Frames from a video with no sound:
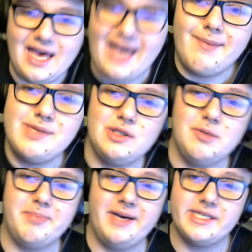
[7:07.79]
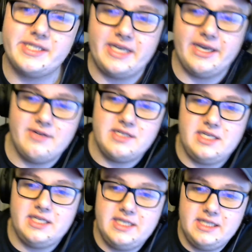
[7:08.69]
absolute best to
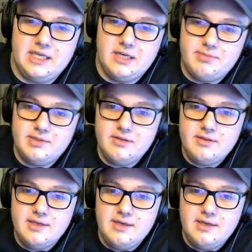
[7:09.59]
guarantee a daily upload.